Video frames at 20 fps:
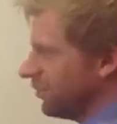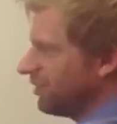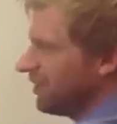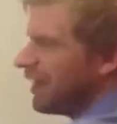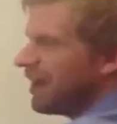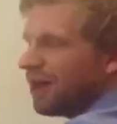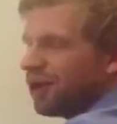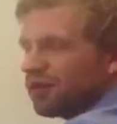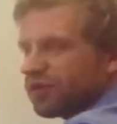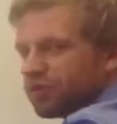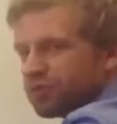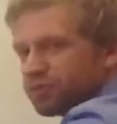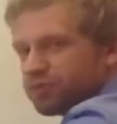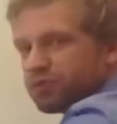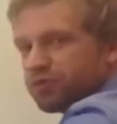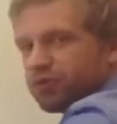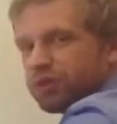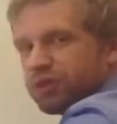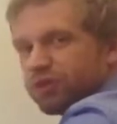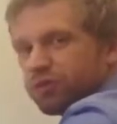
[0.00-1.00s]
the
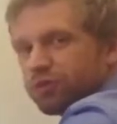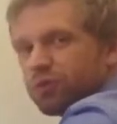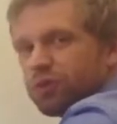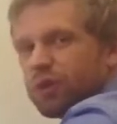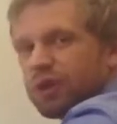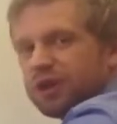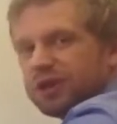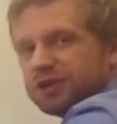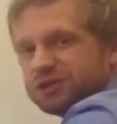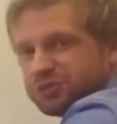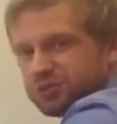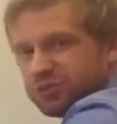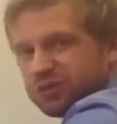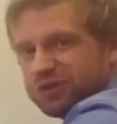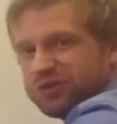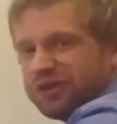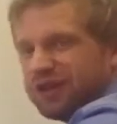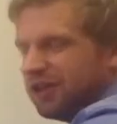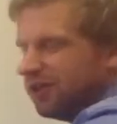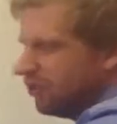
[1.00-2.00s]
algorithm way is
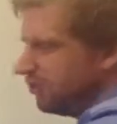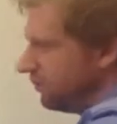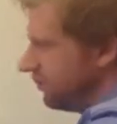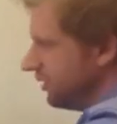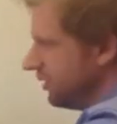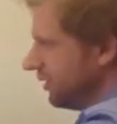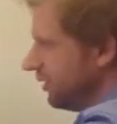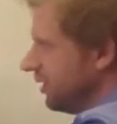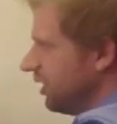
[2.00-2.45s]
really telling me